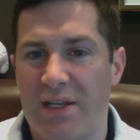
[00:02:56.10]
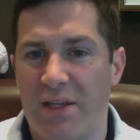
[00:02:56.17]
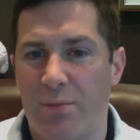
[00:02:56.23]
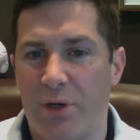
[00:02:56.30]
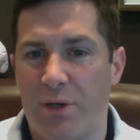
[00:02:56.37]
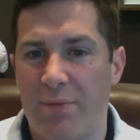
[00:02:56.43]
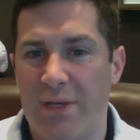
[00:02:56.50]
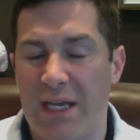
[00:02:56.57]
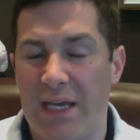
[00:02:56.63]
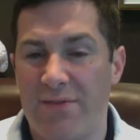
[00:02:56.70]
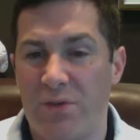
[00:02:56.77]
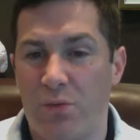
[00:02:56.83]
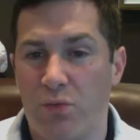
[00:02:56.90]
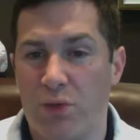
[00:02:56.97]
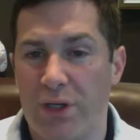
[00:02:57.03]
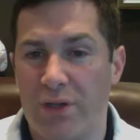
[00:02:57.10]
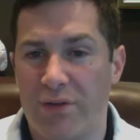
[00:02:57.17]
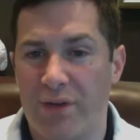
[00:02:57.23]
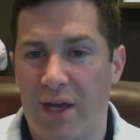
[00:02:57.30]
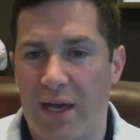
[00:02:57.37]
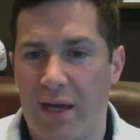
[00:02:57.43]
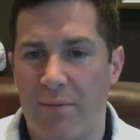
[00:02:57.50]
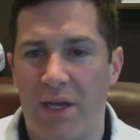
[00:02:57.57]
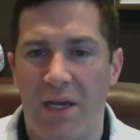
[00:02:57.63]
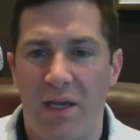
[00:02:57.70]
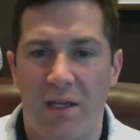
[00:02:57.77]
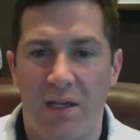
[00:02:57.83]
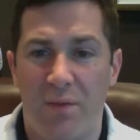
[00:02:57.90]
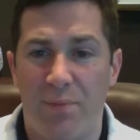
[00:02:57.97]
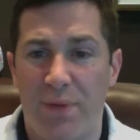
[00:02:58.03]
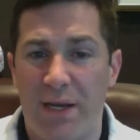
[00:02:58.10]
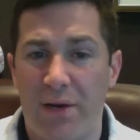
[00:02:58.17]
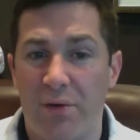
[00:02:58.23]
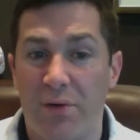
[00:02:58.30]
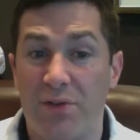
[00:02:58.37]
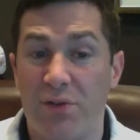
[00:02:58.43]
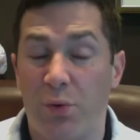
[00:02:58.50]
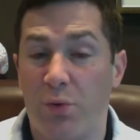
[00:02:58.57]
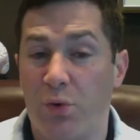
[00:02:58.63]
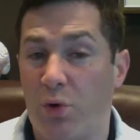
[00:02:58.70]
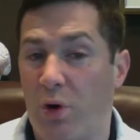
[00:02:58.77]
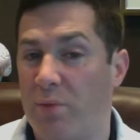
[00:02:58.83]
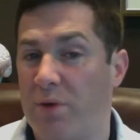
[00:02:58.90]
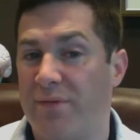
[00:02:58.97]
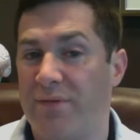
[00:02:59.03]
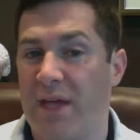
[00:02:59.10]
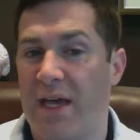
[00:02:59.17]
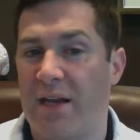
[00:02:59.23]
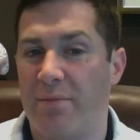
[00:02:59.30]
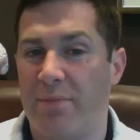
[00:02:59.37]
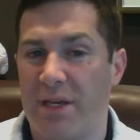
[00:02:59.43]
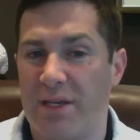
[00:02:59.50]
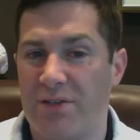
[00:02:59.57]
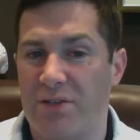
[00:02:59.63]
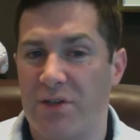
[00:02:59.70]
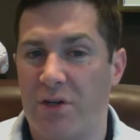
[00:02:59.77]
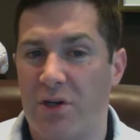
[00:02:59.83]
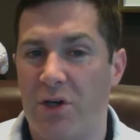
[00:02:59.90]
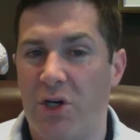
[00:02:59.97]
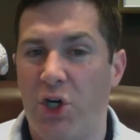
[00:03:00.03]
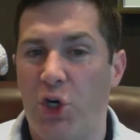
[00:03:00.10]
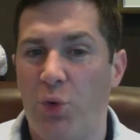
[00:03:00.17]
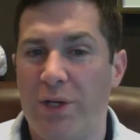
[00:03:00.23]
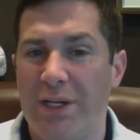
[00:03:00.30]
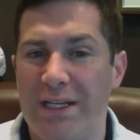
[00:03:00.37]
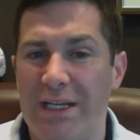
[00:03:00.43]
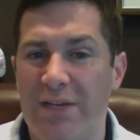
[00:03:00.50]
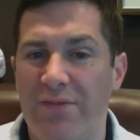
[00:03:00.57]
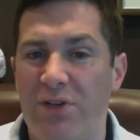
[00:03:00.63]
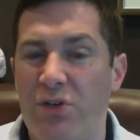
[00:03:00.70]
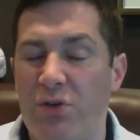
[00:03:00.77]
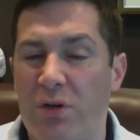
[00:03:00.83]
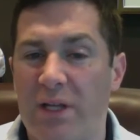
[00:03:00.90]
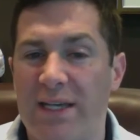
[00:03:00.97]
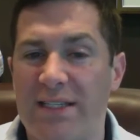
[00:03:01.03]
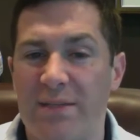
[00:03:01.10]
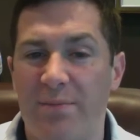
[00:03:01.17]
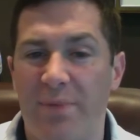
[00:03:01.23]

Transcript: how the brain behaves in real time and compare it to a normative database. We can even utilize